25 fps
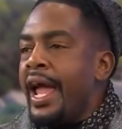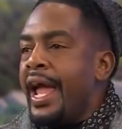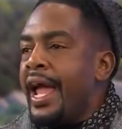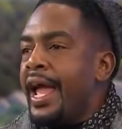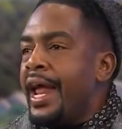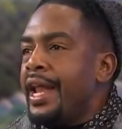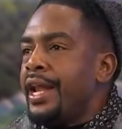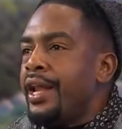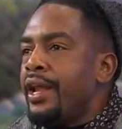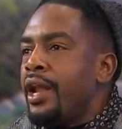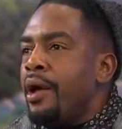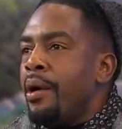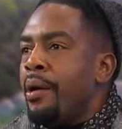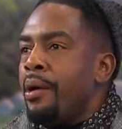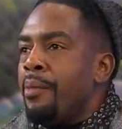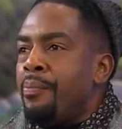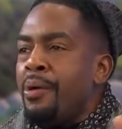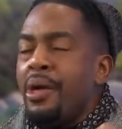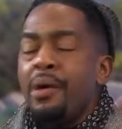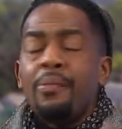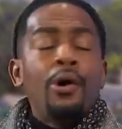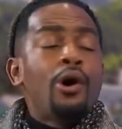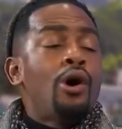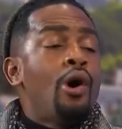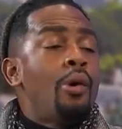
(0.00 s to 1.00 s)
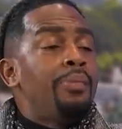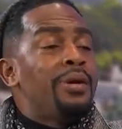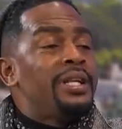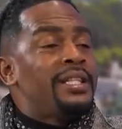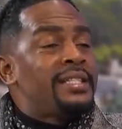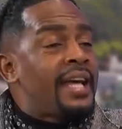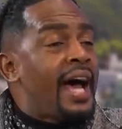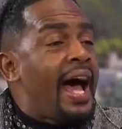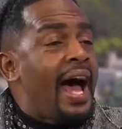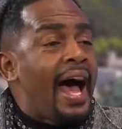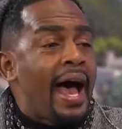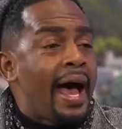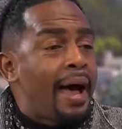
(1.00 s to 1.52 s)
And people gonna be
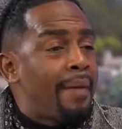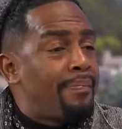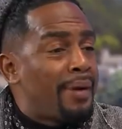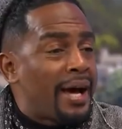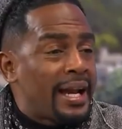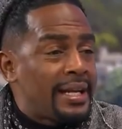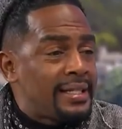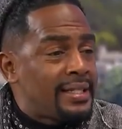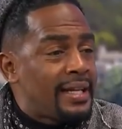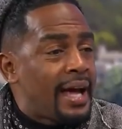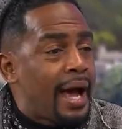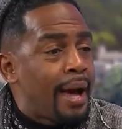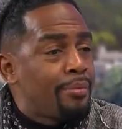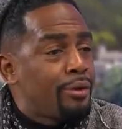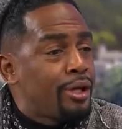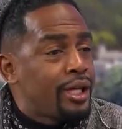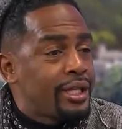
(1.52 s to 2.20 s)
tired by the time